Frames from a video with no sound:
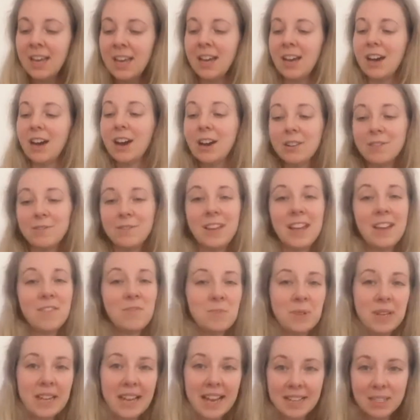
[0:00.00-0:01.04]
Hopefully
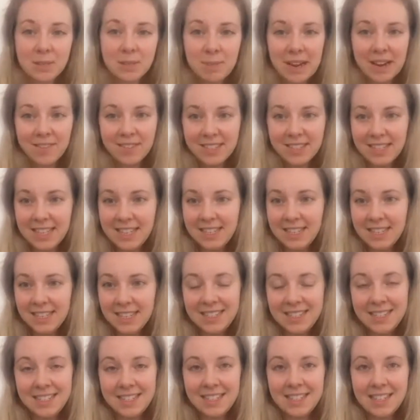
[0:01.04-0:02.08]
everybody has a pair of
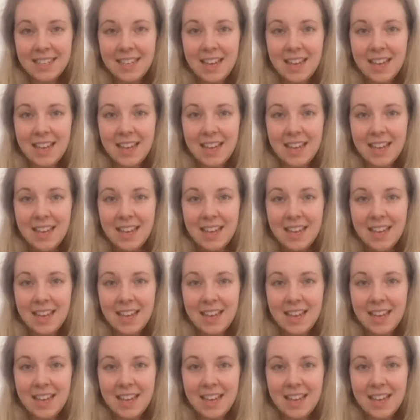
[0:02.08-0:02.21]
scissors.